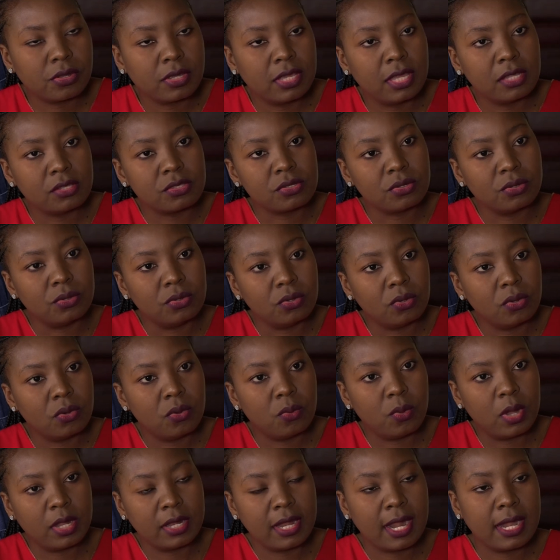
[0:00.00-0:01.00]
get to
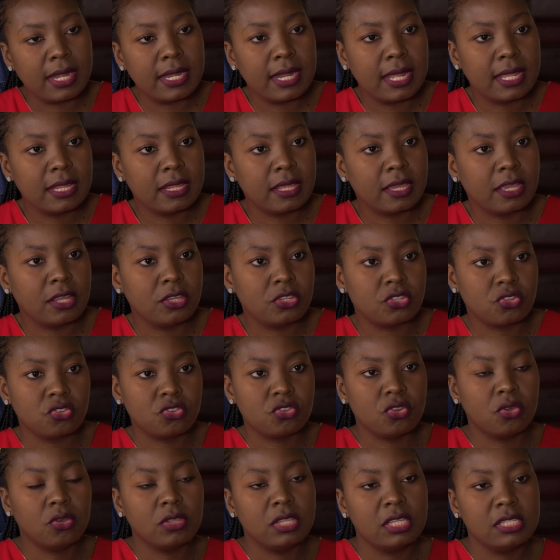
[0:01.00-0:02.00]
know one another and you
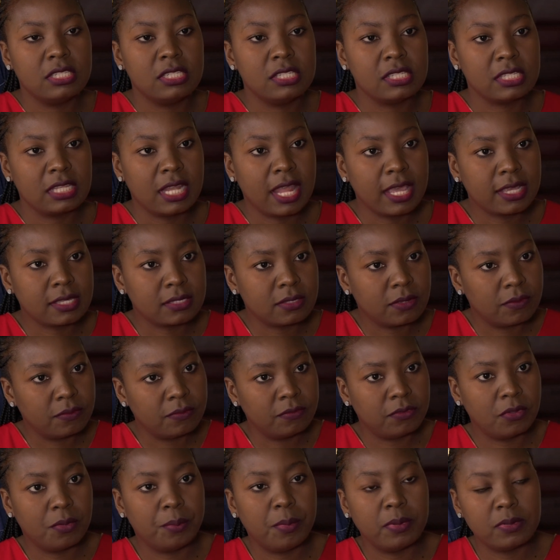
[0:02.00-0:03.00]
know the dislikes
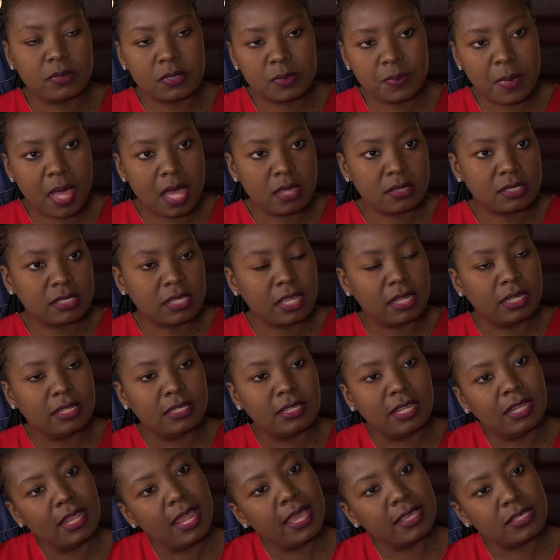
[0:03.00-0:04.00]
of your spouse
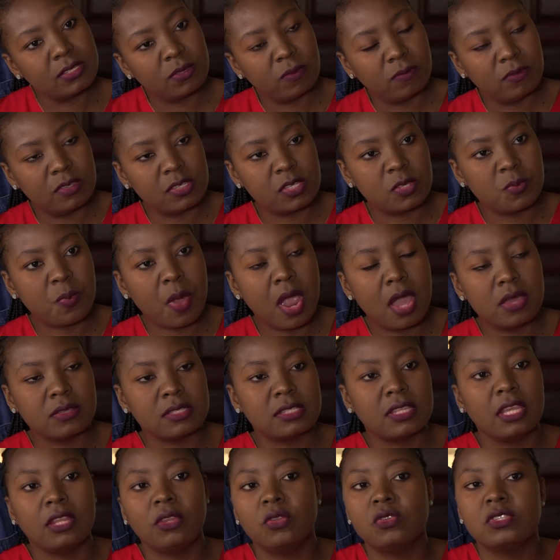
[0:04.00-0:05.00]
and the likes of the
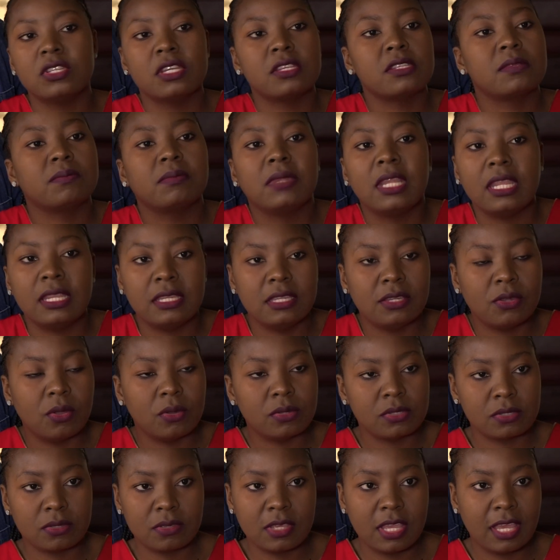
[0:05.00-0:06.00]
spouse, then you just blend it
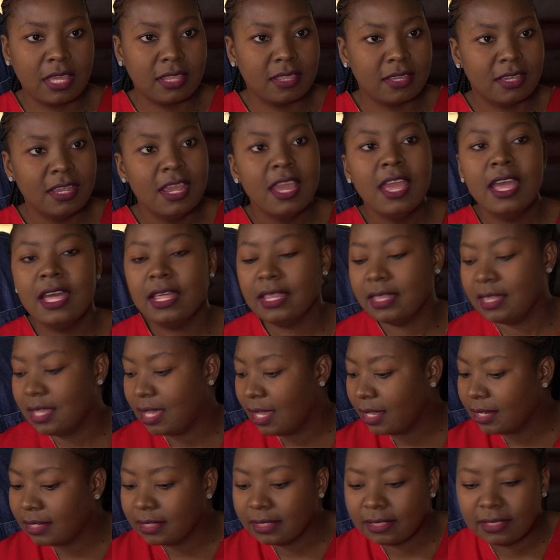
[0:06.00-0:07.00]
all together.
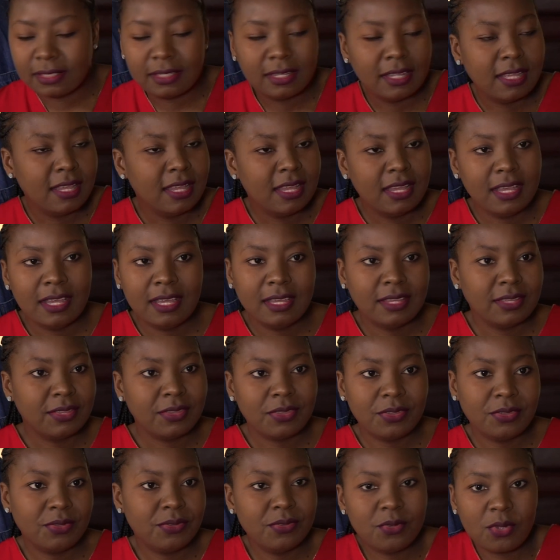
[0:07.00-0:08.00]
Then
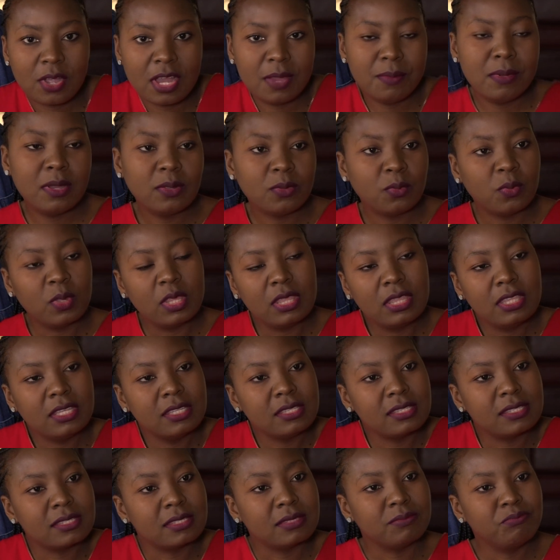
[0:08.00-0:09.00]
you come out with
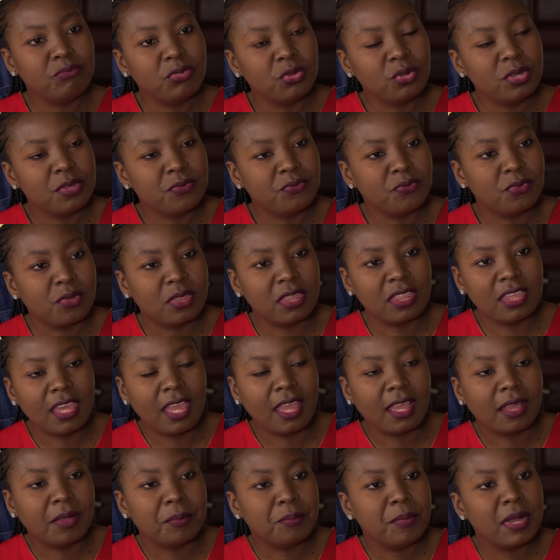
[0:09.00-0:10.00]
this beautiful
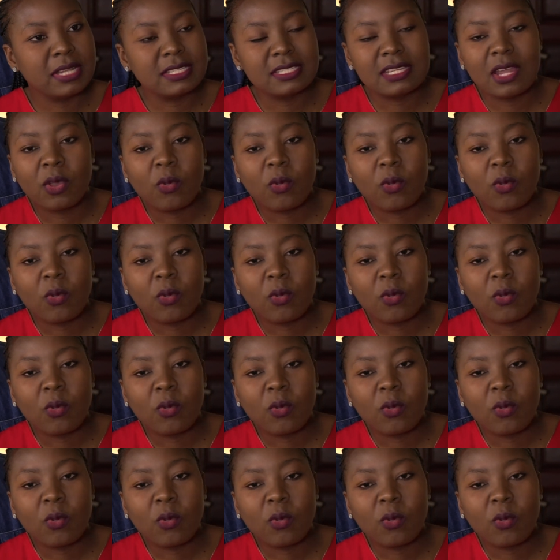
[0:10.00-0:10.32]
thing. But